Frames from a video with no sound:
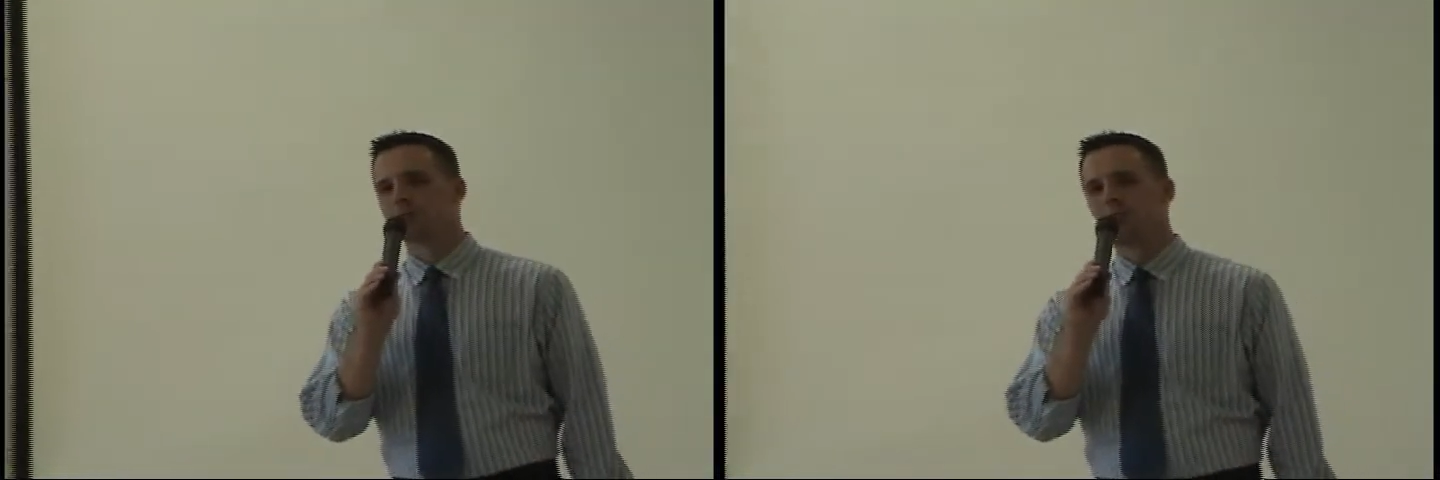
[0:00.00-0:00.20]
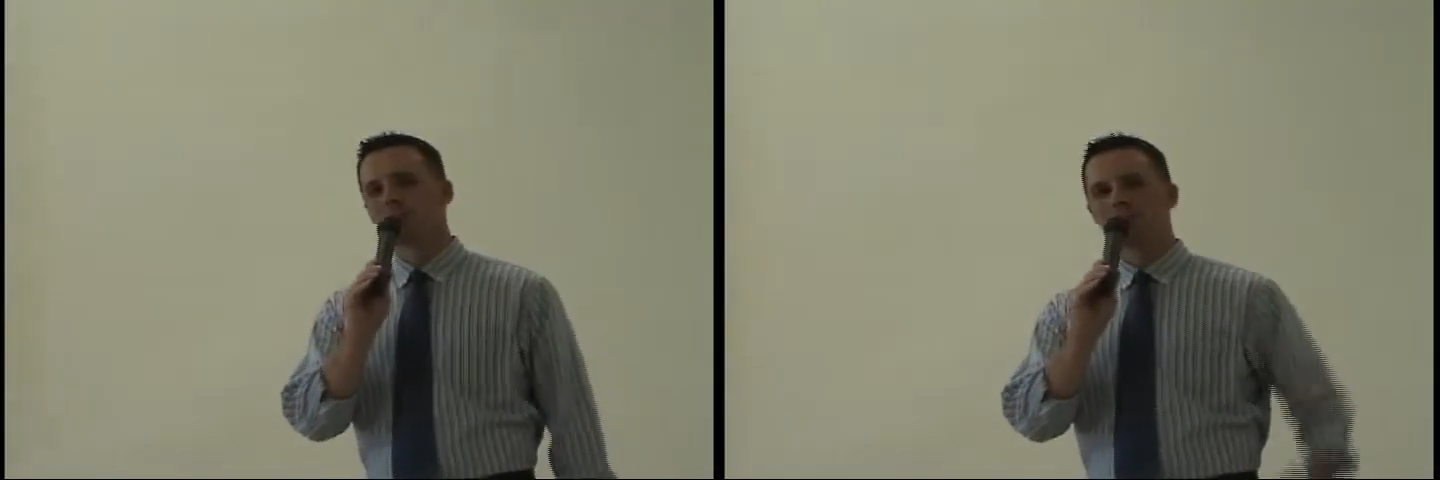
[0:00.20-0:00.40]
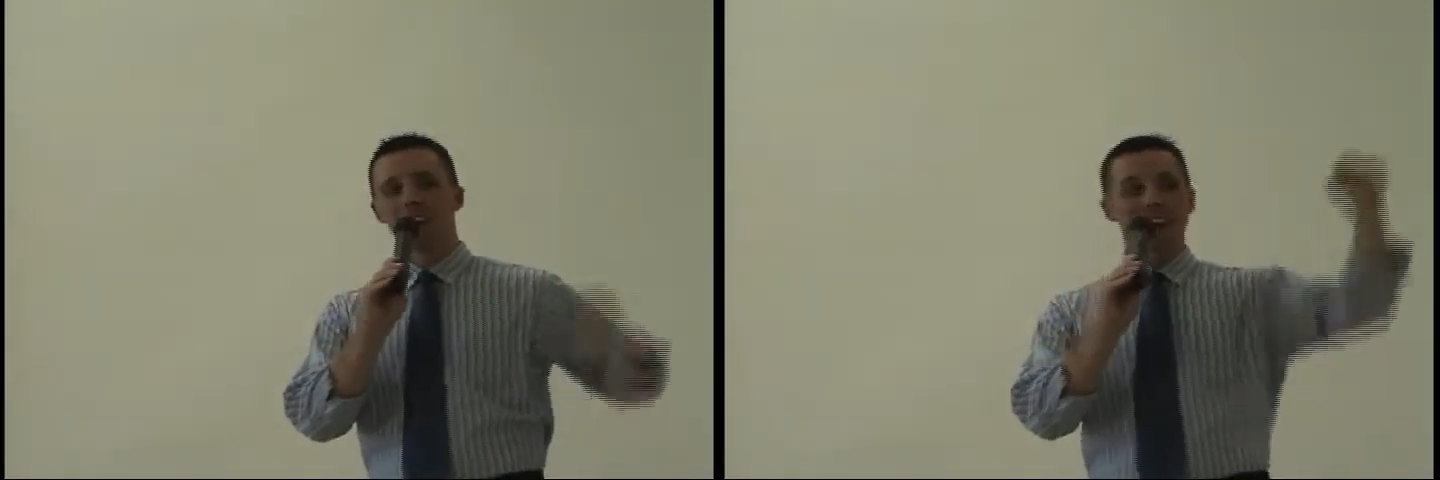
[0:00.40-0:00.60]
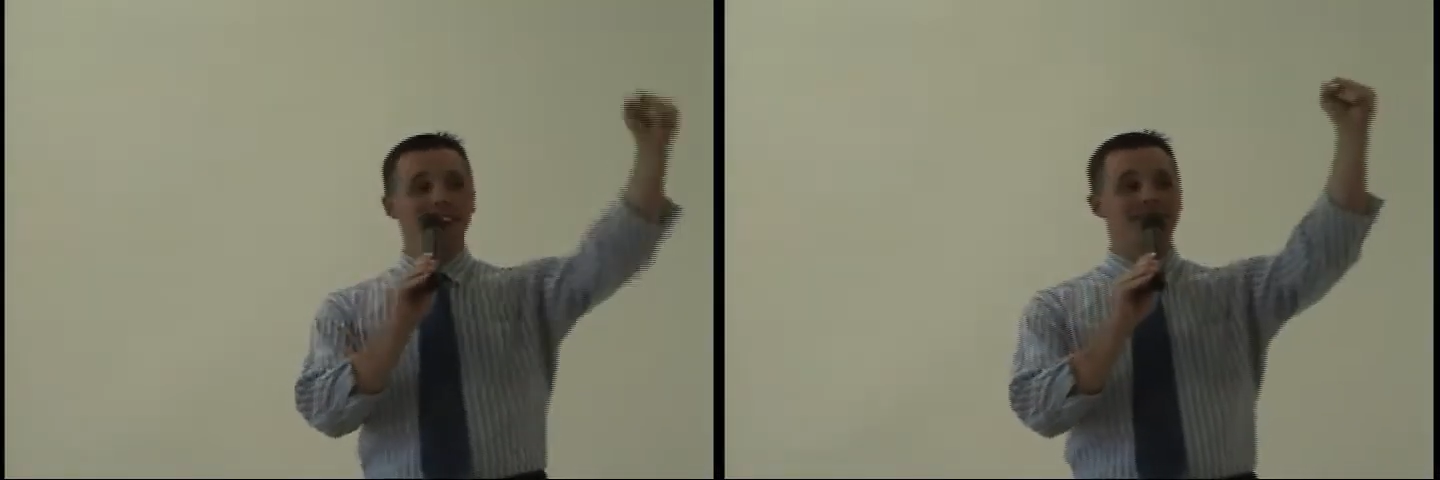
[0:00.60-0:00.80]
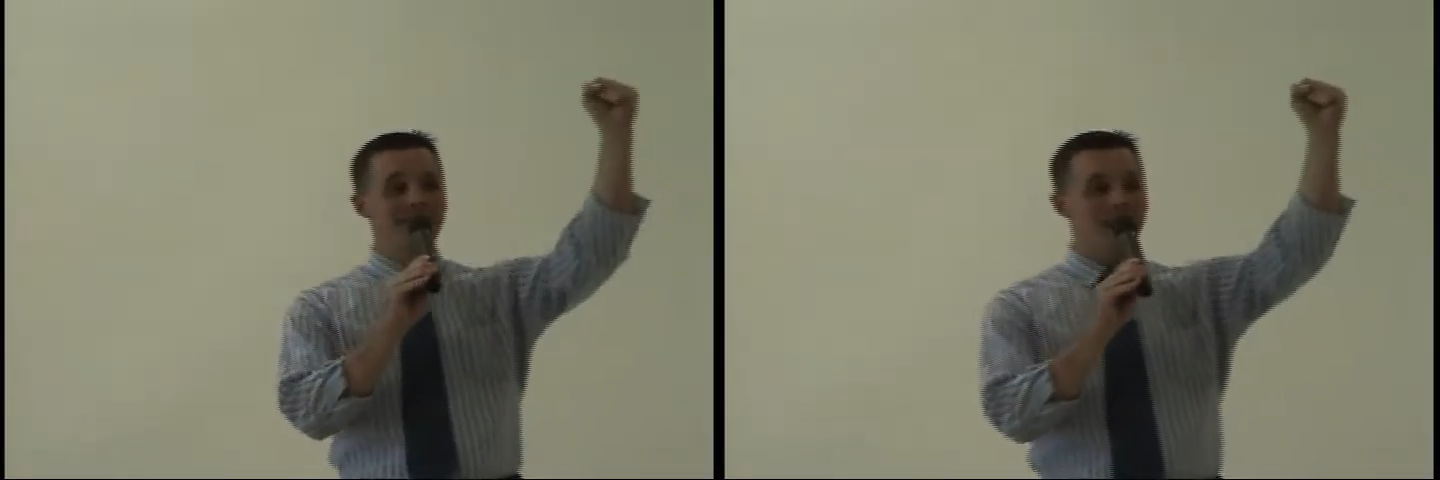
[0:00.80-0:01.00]
Saul says, hey,
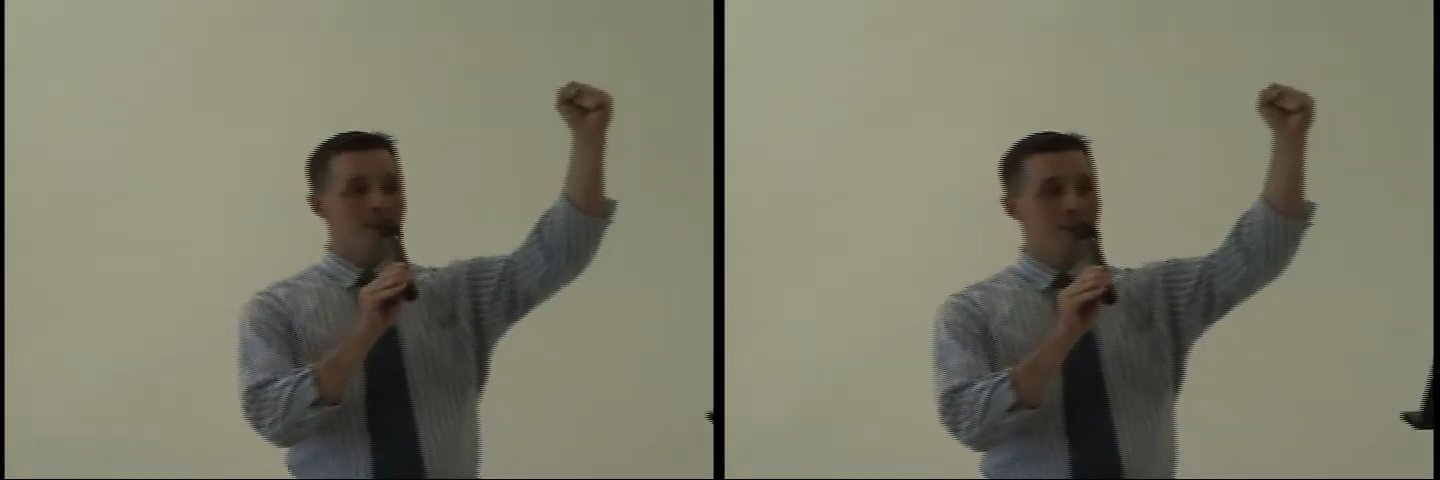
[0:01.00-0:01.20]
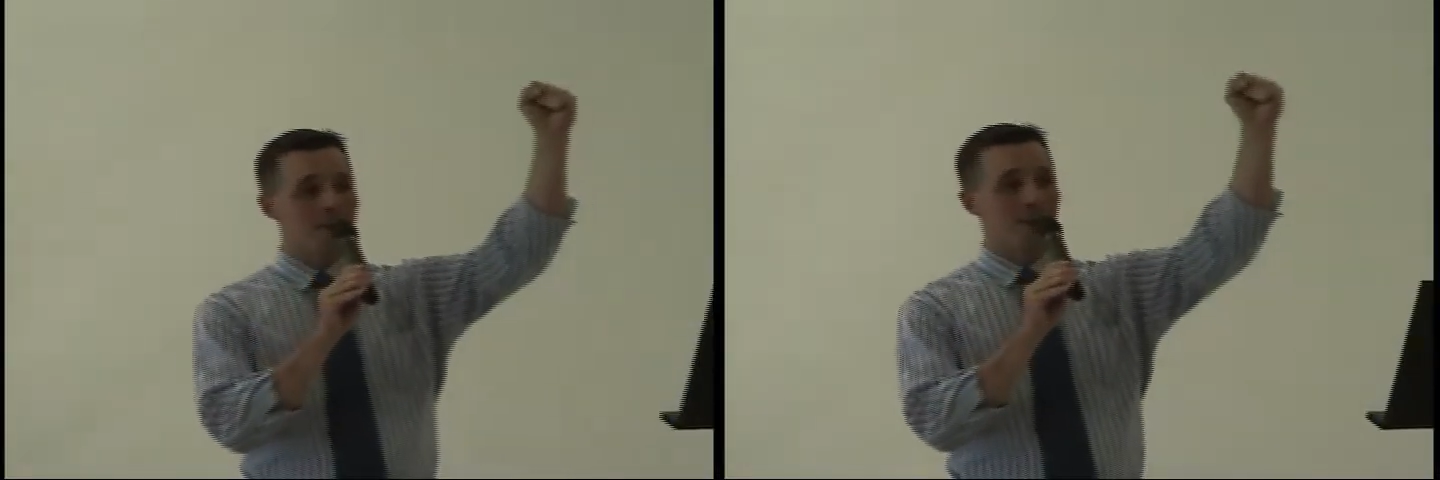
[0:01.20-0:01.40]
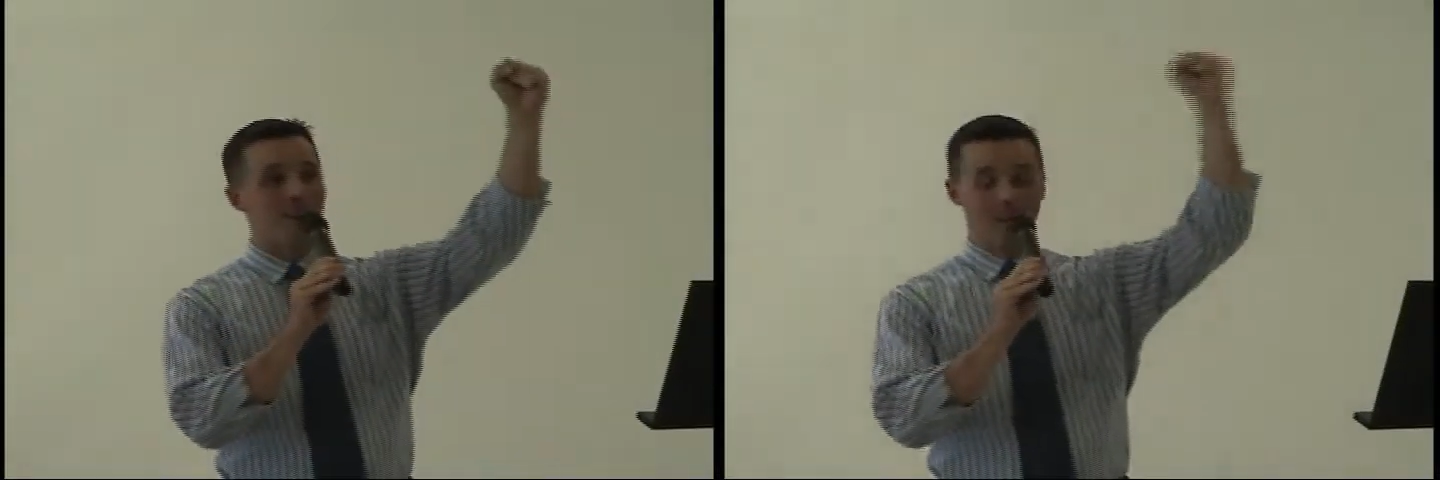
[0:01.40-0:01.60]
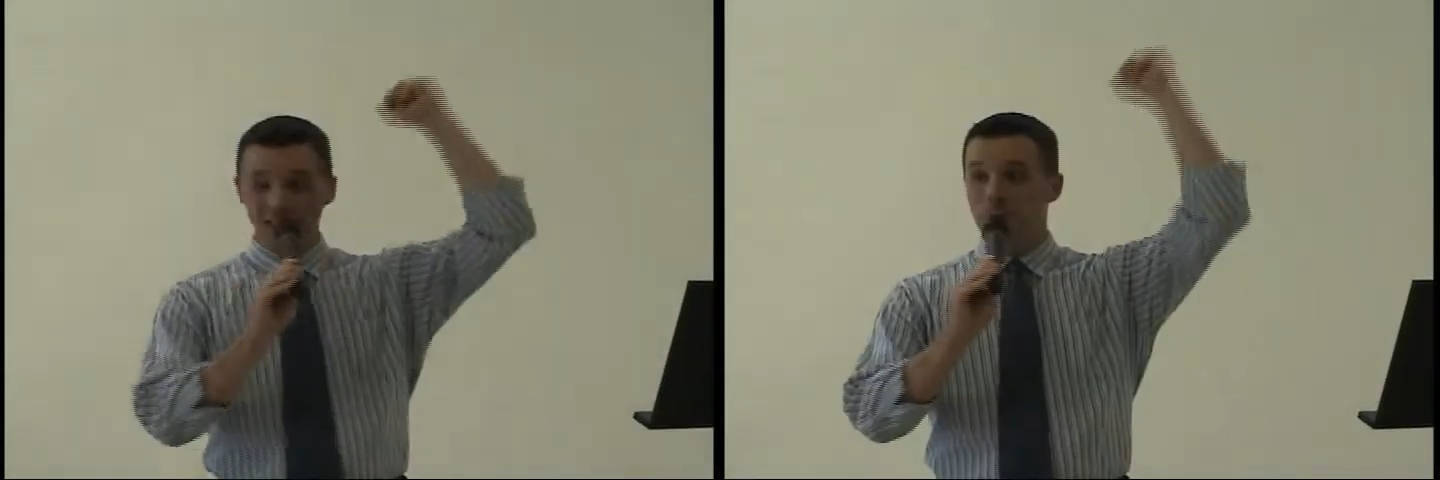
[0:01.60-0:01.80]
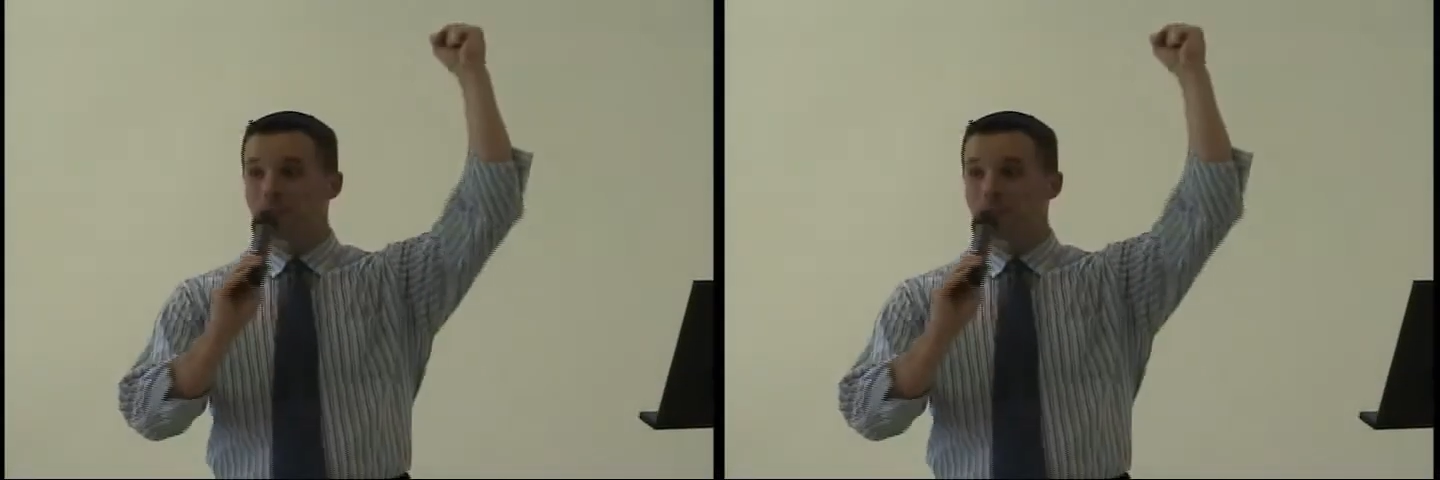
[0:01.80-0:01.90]
Samuel, let's